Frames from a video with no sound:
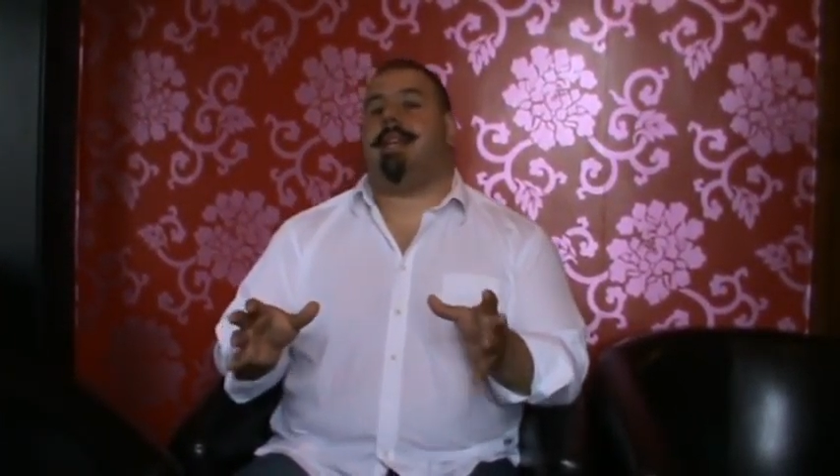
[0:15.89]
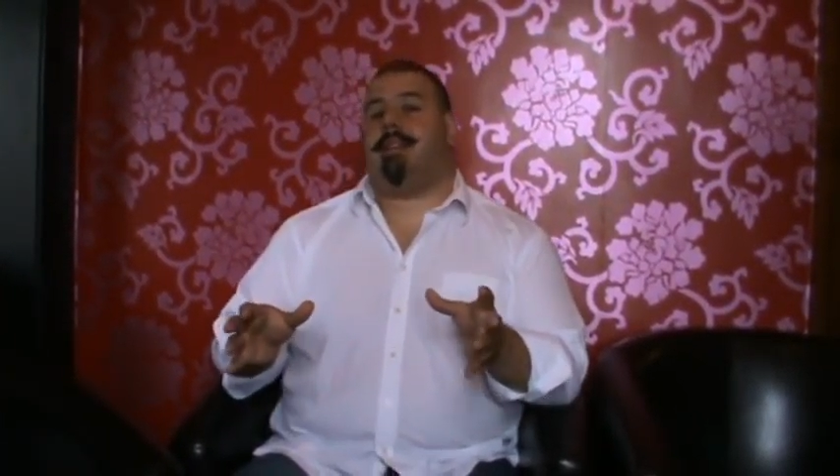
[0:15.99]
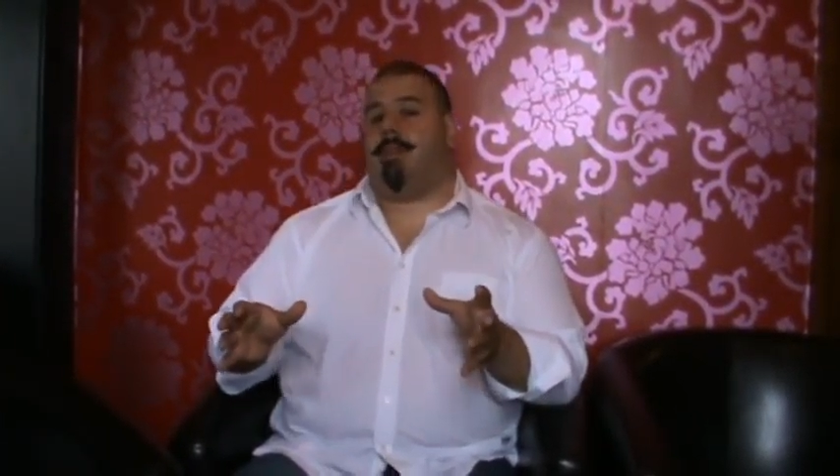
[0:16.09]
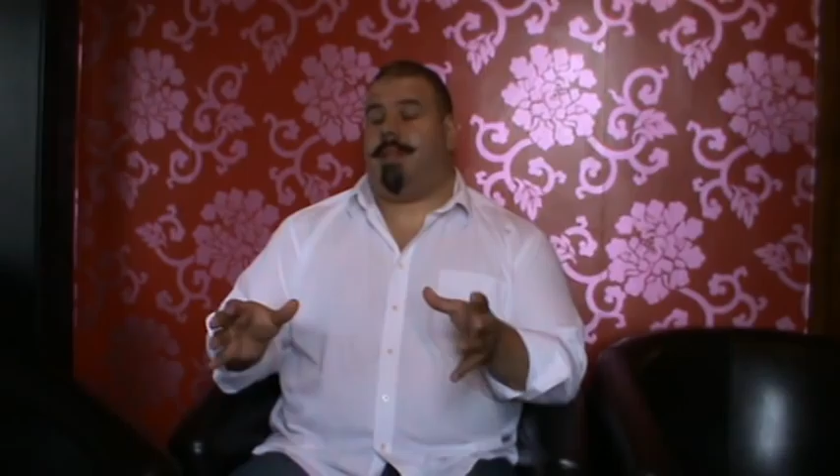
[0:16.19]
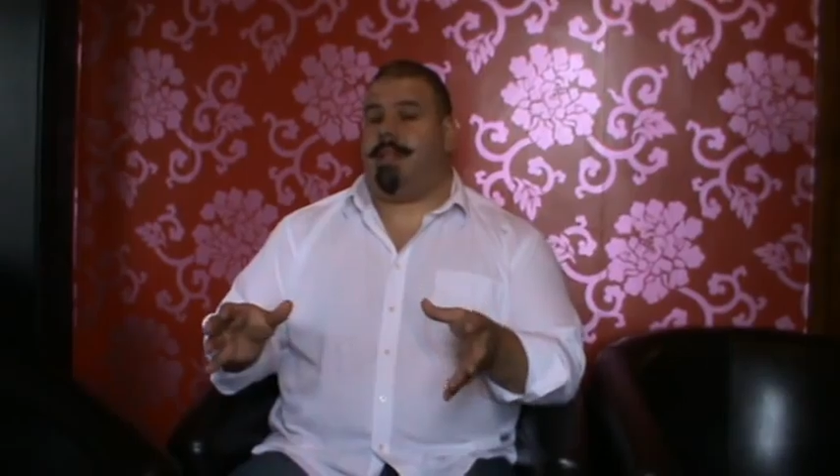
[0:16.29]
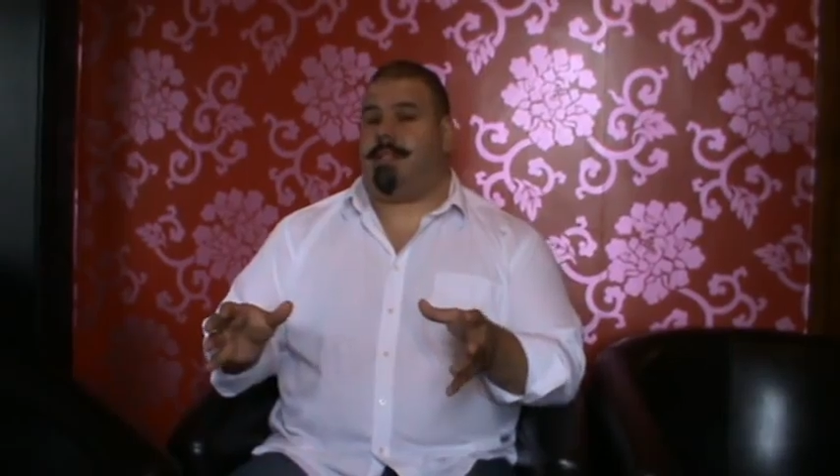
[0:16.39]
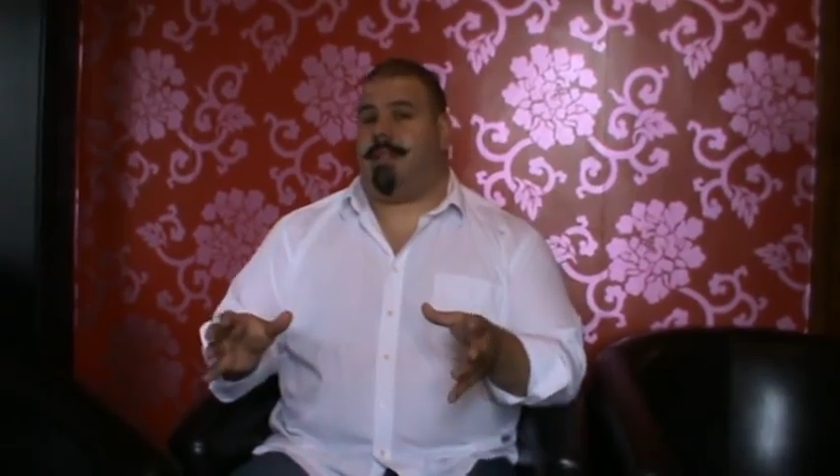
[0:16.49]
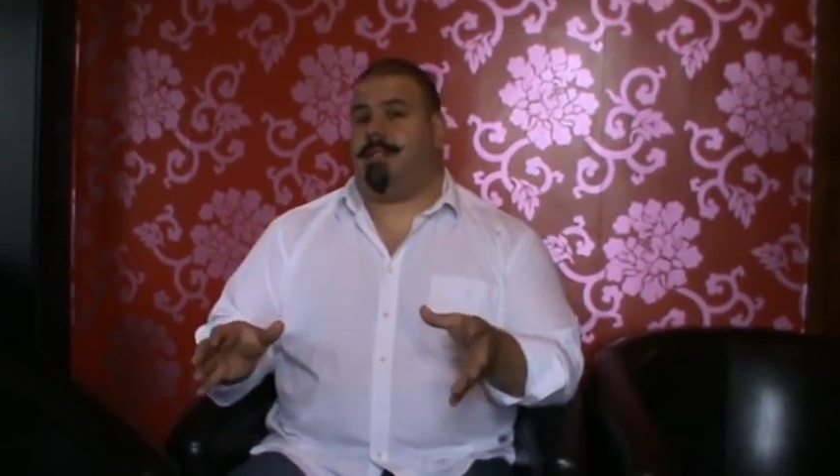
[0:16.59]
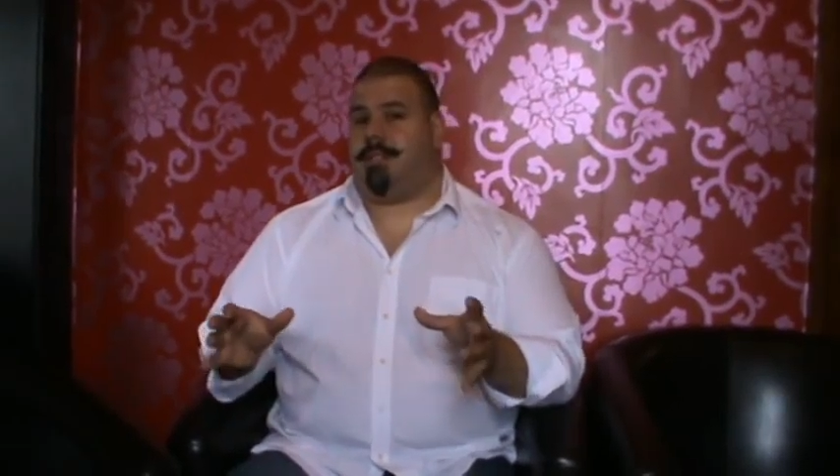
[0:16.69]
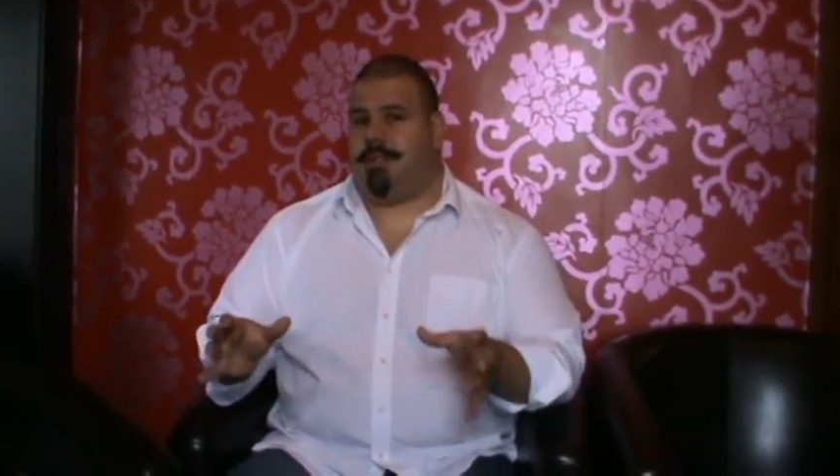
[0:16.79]
end when these
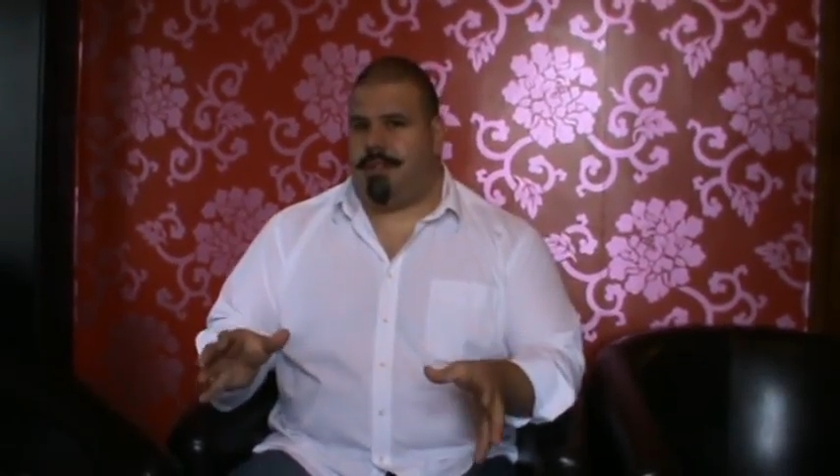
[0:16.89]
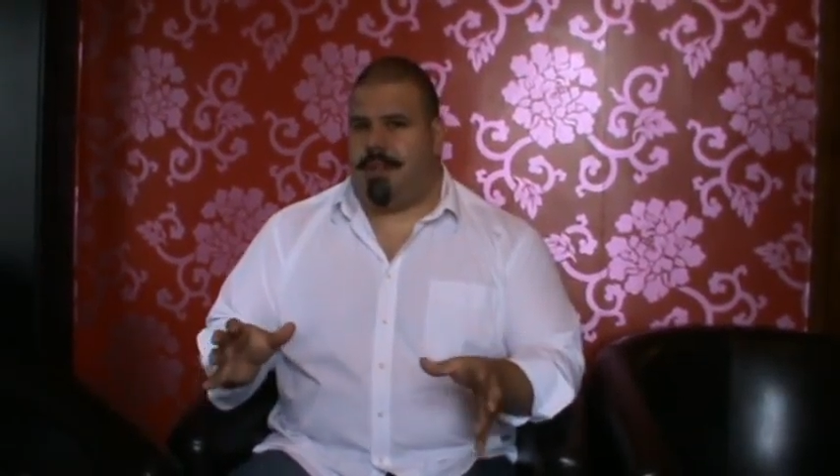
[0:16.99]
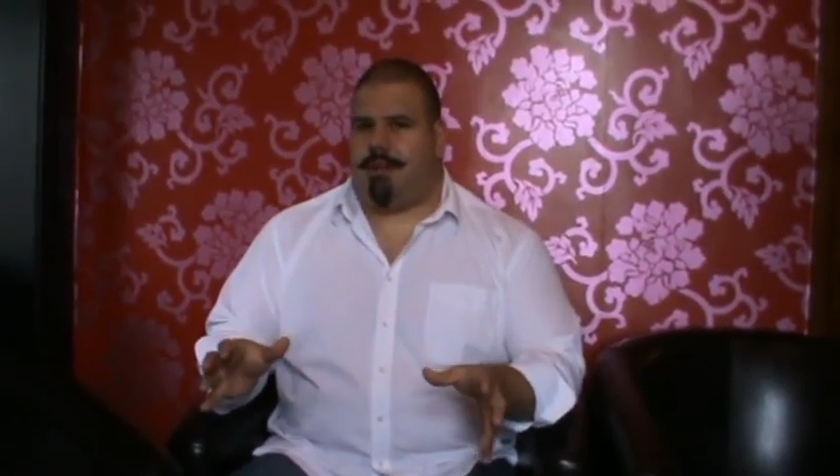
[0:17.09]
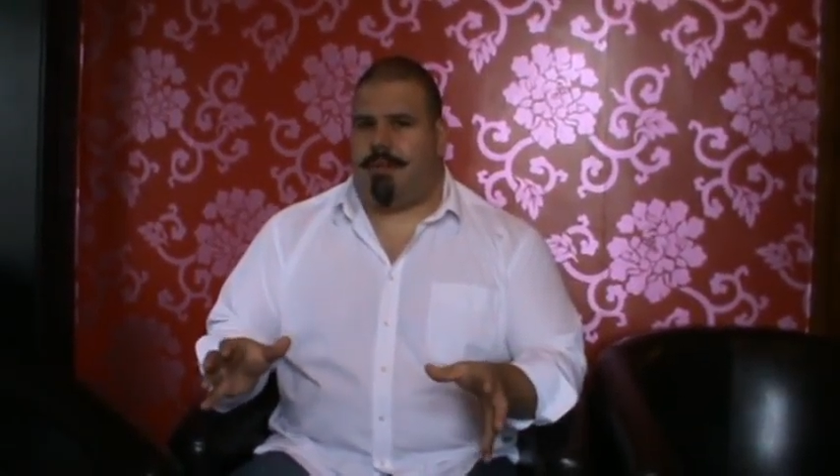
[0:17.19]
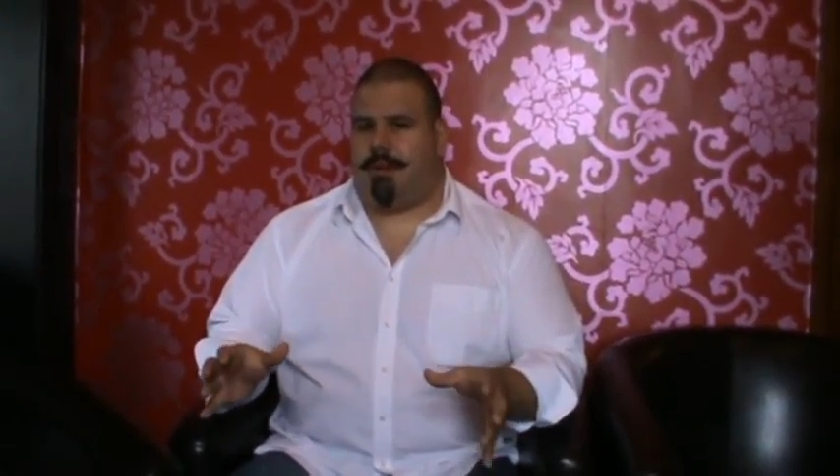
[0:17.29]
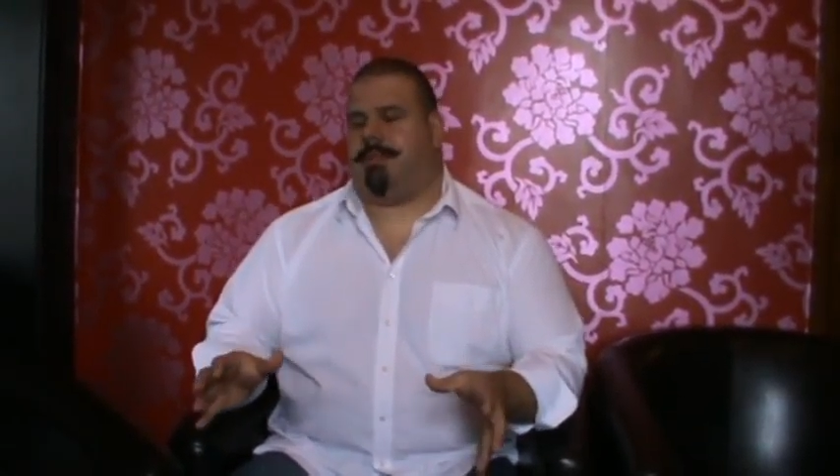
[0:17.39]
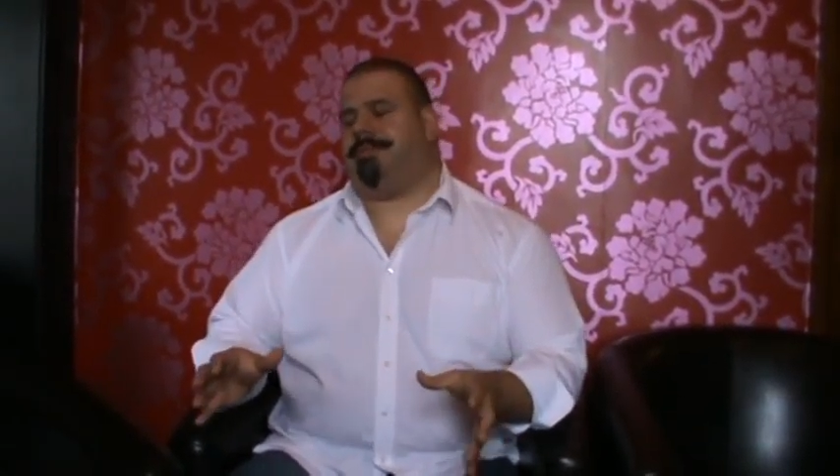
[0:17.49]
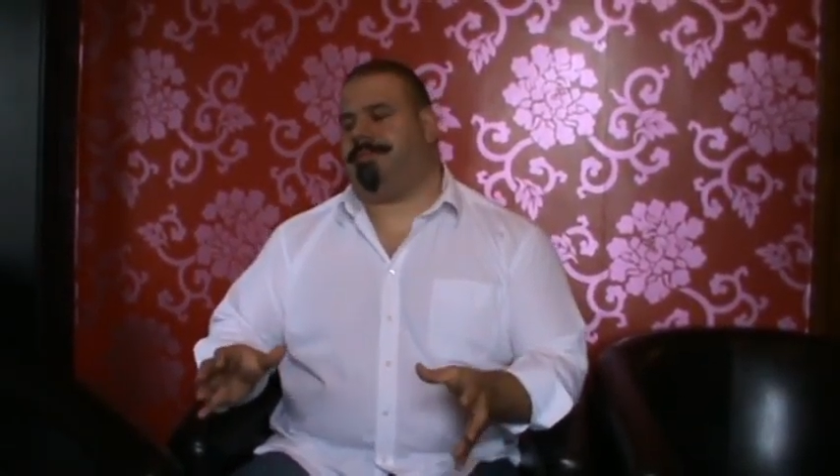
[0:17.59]
things do go wrong.